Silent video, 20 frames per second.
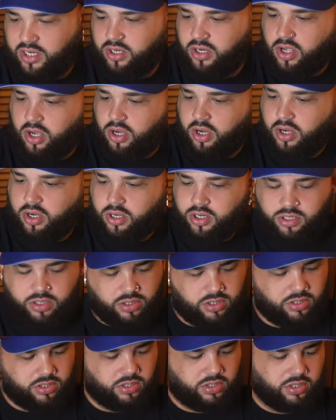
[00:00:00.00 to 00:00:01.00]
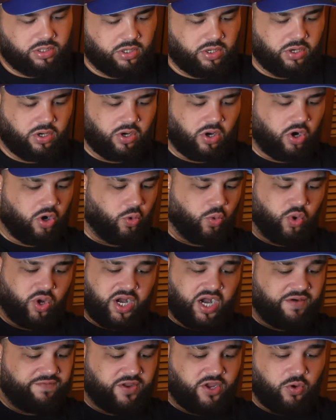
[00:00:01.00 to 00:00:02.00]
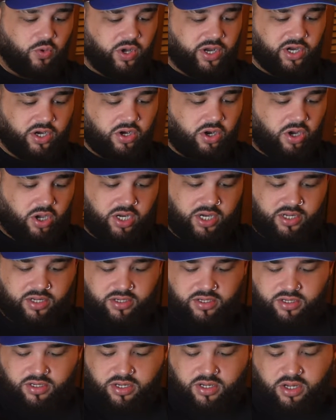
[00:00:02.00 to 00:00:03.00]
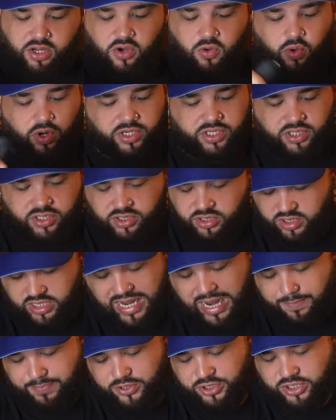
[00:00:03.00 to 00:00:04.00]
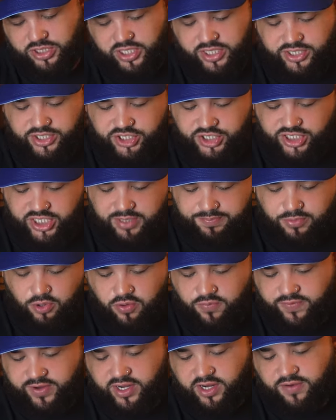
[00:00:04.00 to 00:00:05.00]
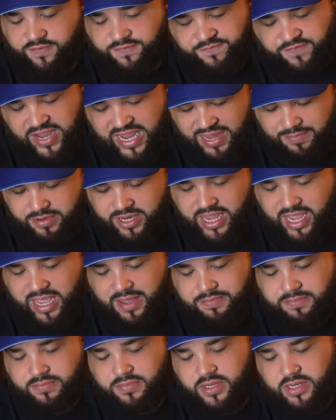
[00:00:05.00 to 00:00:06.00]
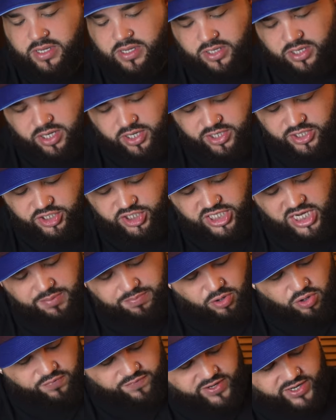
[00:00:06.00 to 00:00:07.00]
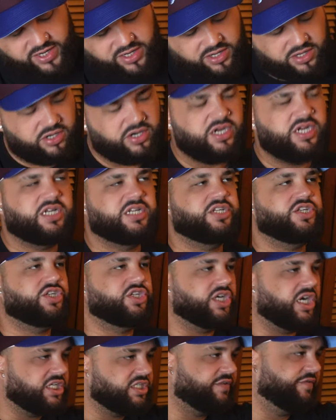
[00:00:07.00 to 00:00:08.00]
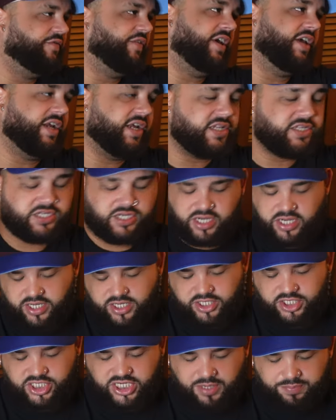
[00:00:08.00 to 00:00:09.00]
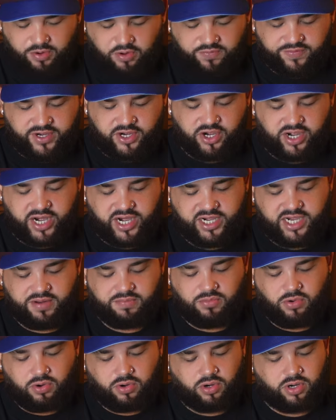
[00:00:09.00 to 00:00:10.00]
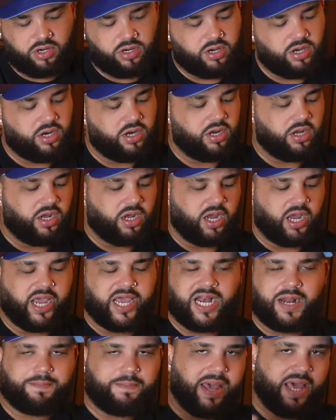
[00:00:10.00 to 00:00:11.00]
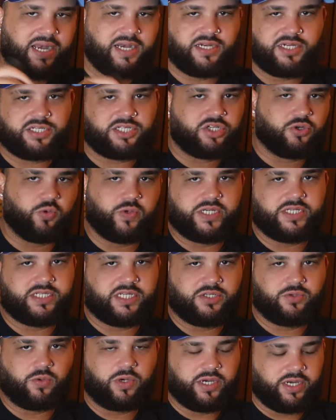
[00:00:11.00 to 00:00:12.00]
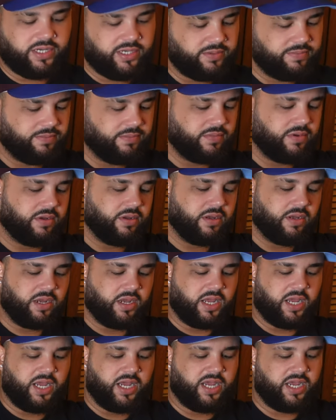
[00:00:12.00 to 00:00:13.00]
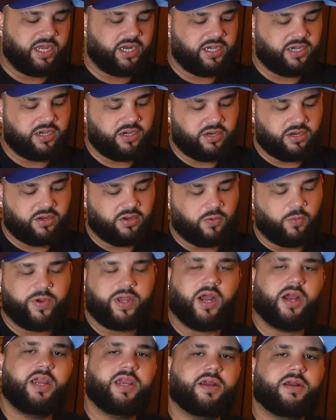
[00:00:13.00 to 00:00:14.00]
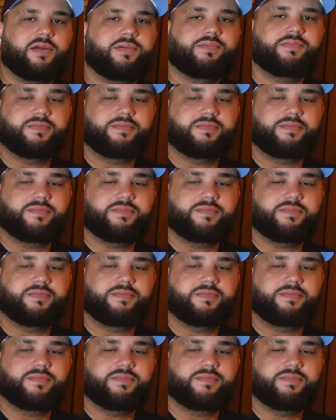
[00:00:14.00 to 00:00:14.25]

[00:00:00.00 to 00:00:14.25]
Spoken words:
law, or whatever you want to call it, where Topperz couldn't ship over here. Fan cap couldn't ship over here. Just Fitted couldn't ship over here anymore. And I managed to squeeze this one in, and we are here.